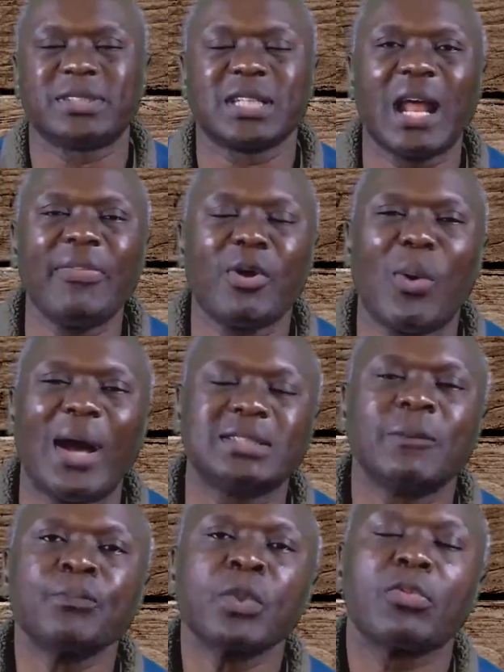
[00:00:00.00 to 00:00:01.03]
In other words,
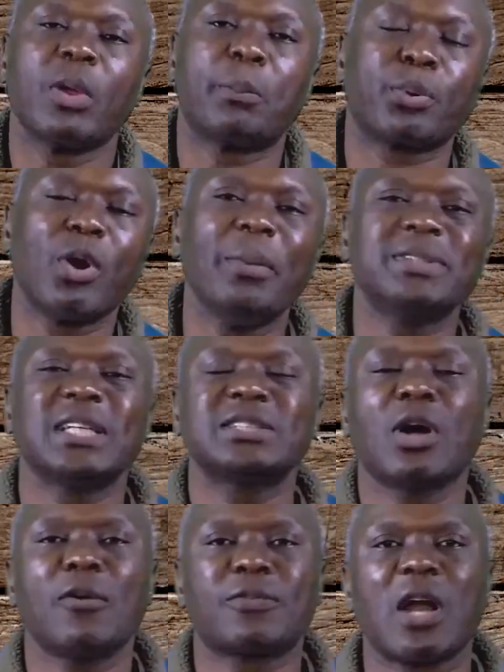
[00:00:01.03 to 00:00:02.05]
the promises
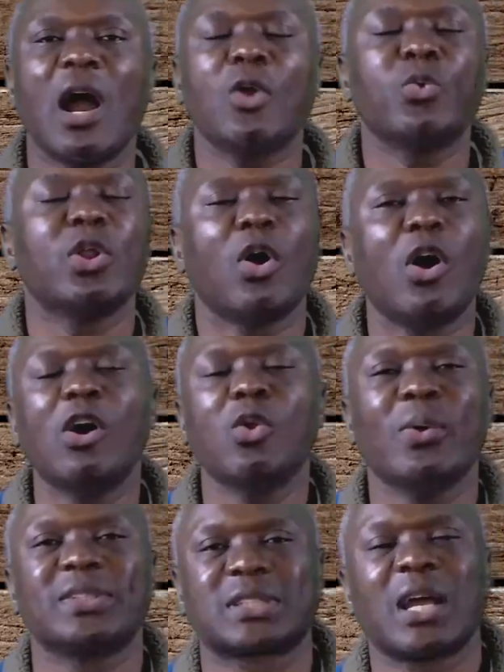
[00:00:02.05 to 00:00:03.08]
of God will
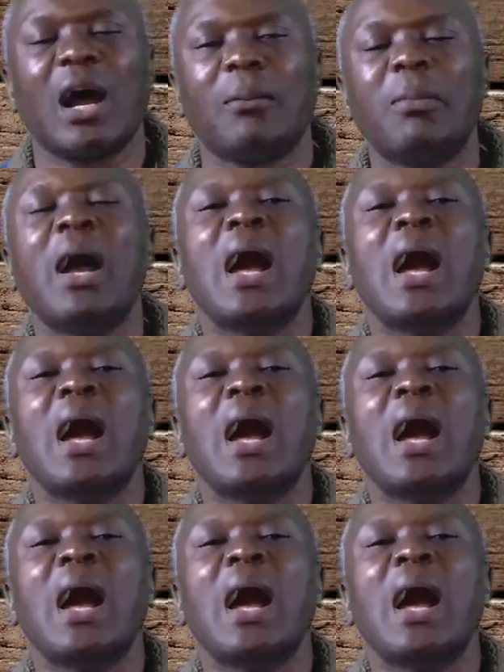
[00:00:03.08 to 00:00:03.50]
always come